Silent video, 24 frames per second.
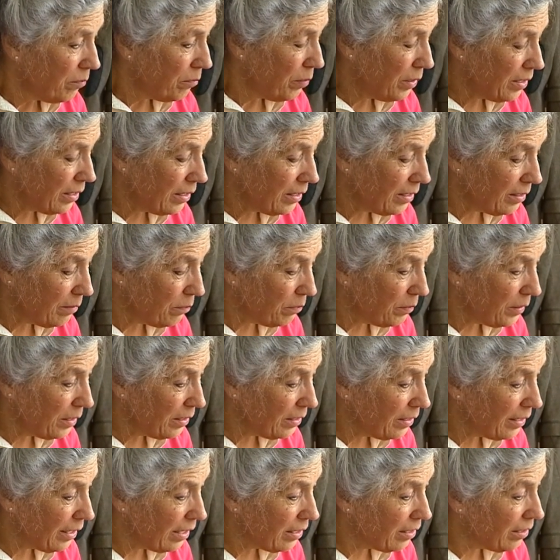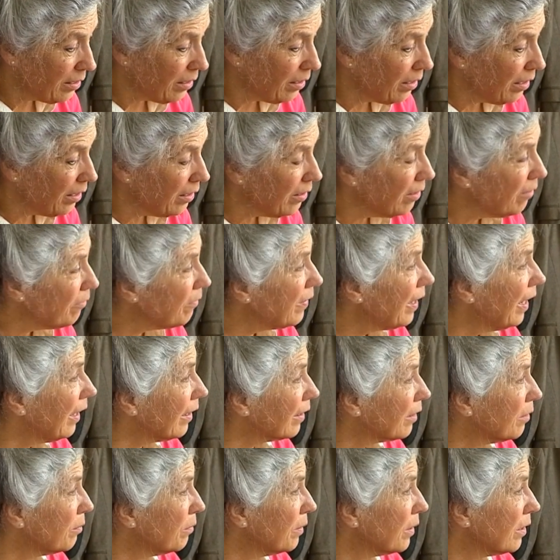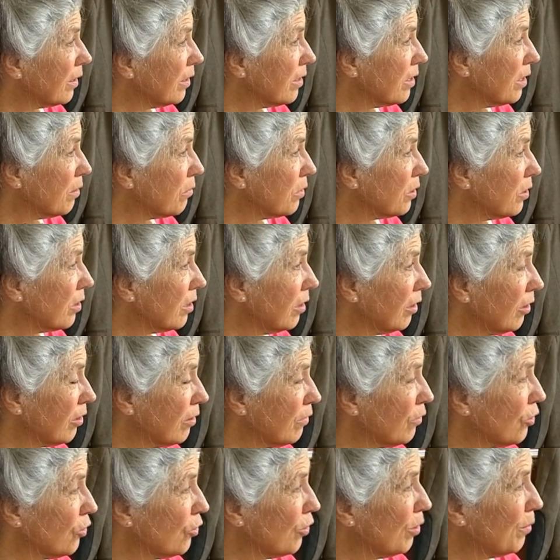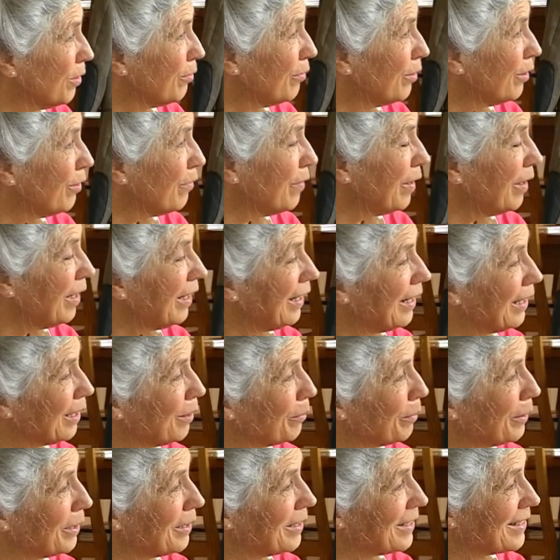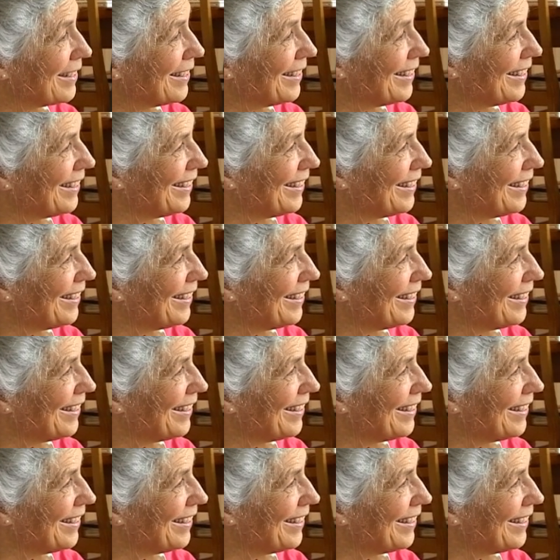But it had an effect because it was a lot of trauma for a very little person.